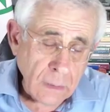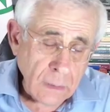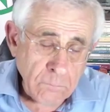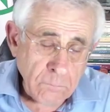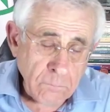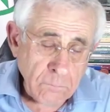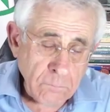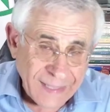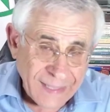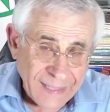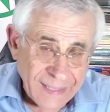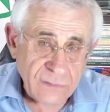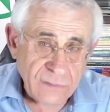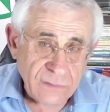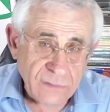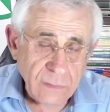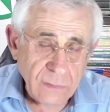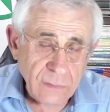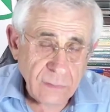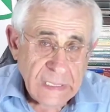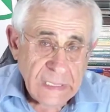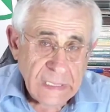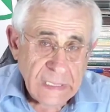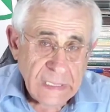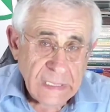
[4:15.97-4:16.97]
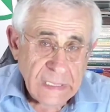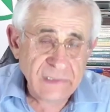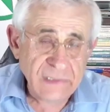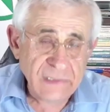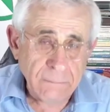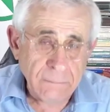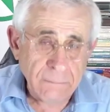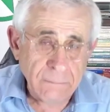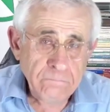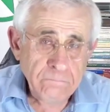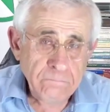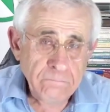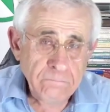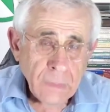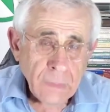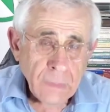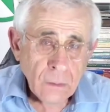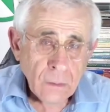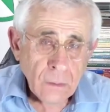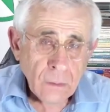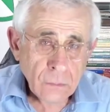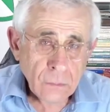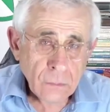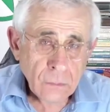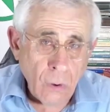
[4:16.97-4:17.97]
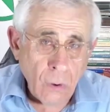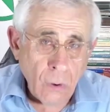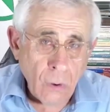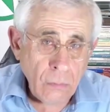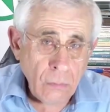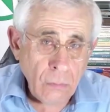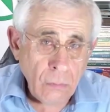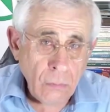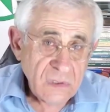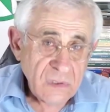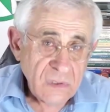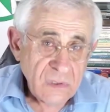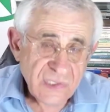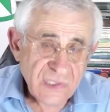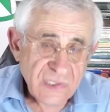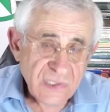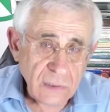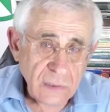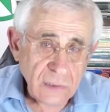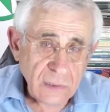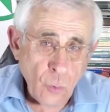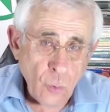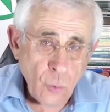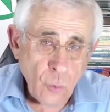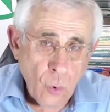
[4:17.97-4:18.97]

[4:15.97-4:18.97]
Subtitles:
lead them to start a war,